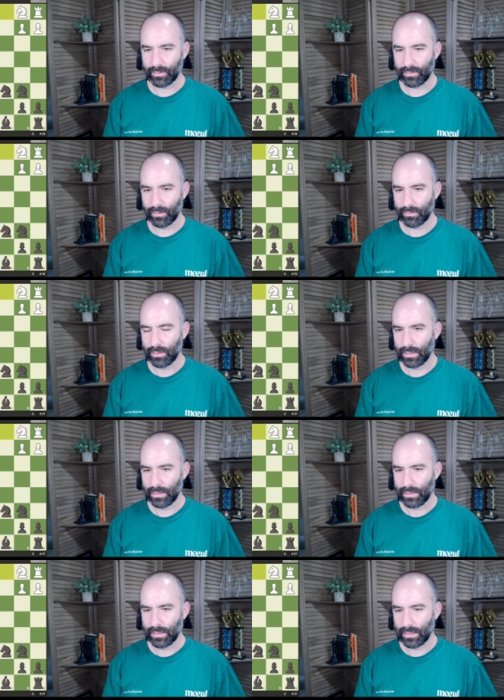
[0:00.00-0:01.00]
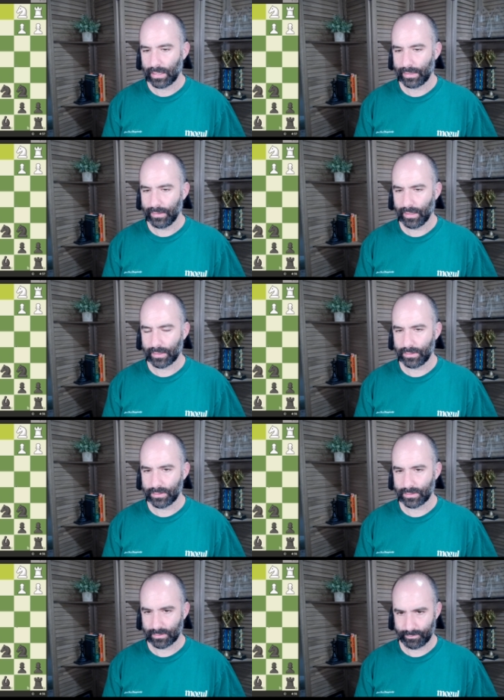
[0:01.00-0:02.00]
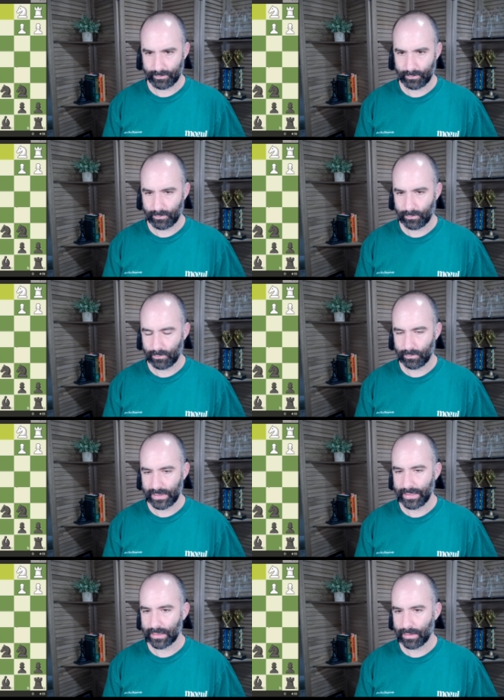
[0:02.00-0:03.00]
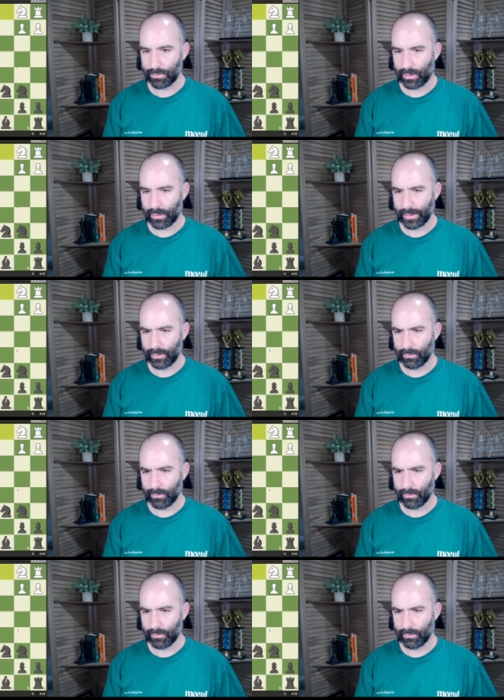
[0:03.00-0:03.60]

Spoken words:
So I think I can just take that pawn. I don't